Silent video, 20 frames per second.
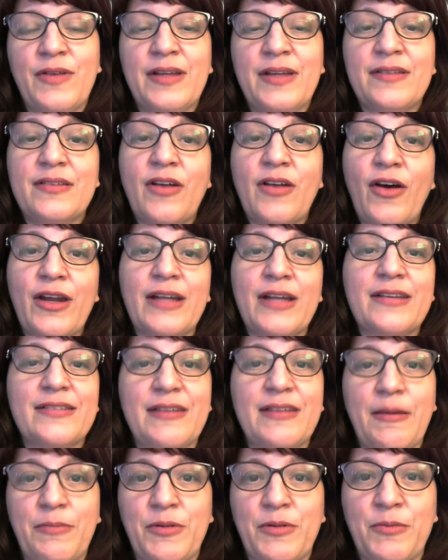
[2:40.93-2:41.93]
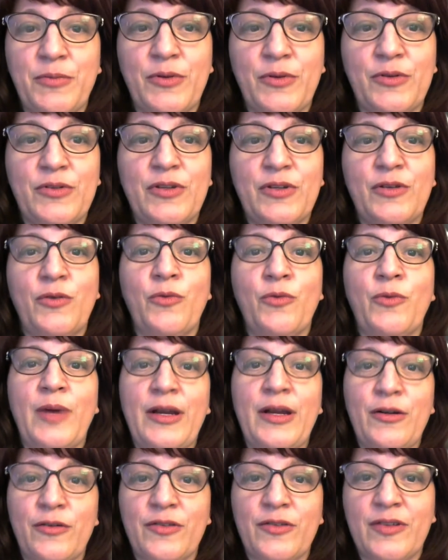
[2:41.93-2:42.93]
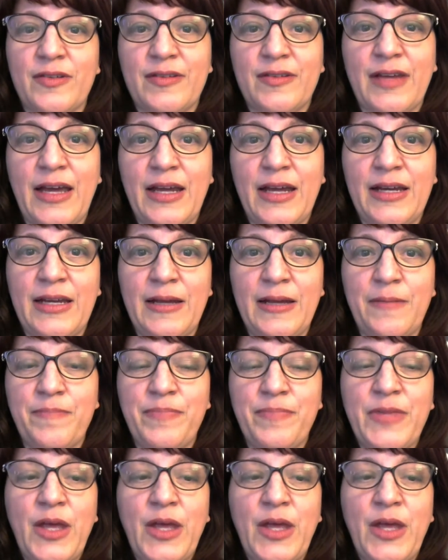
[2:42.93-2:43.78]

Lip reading: is not acceptable to greater society.